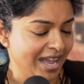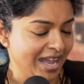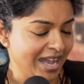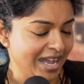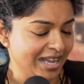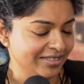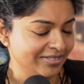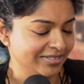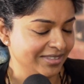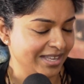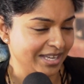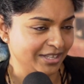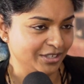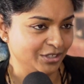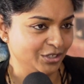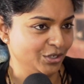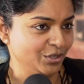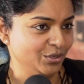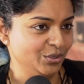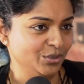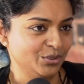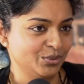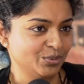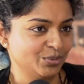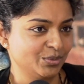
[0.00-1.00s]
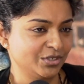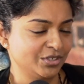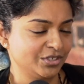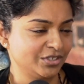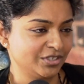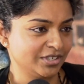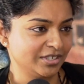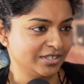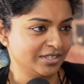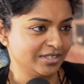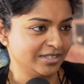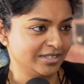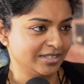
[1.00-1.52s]
And that news was
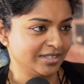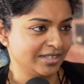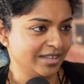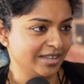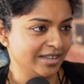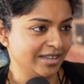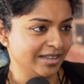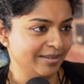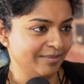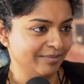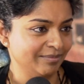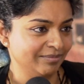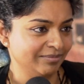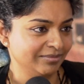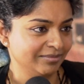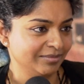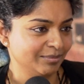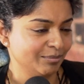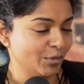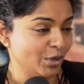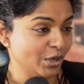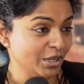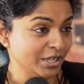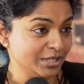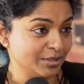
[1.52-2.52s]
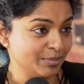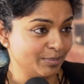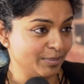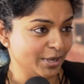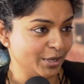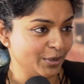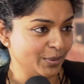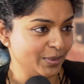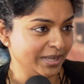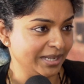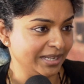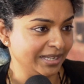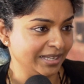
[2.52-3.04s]
just
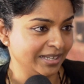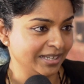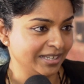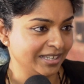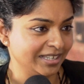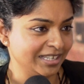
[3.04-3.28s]
mind-blowing,